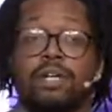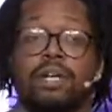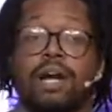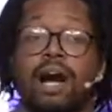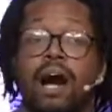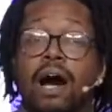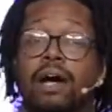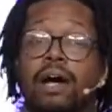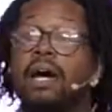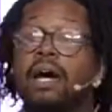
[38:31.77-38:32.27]

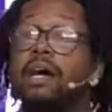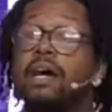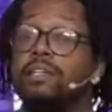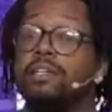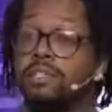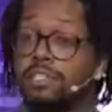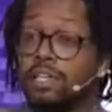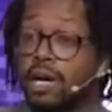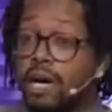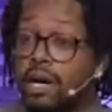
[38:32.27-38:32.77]
God
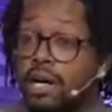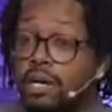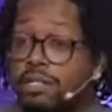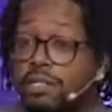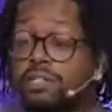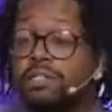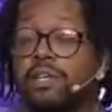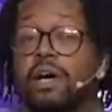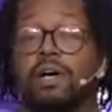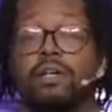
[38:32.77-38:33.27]

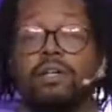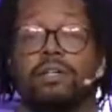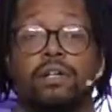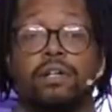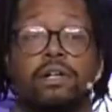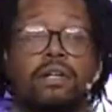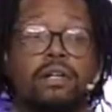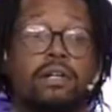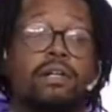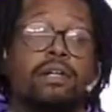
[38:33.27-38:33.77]
does
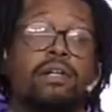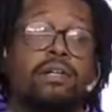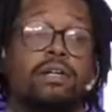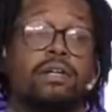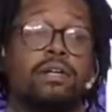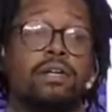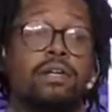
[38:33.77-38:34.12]
good.